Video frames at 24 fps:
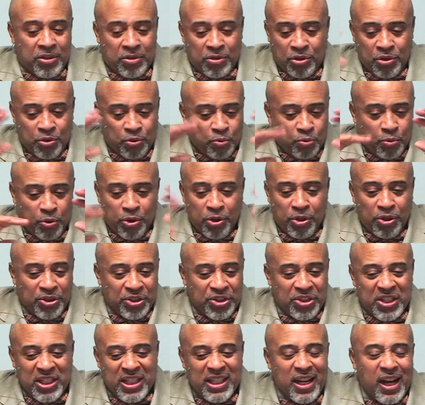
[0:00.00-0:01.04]
The, the
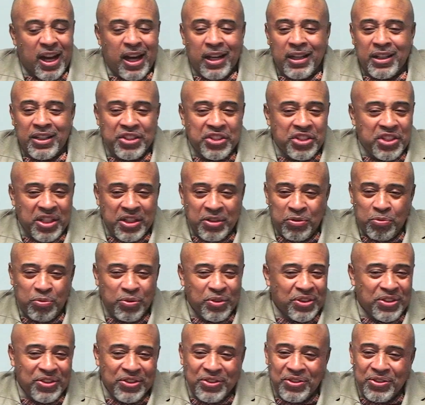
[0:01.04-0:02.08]
world's theology
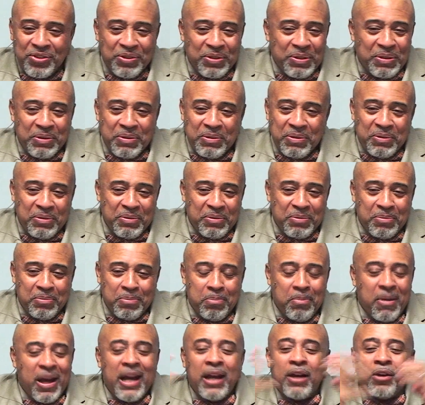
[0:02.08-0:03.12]
was
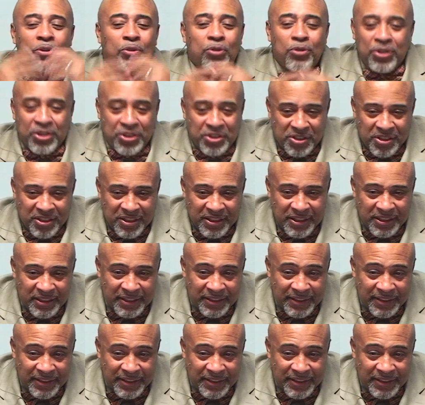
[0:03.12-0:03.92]
my oyster.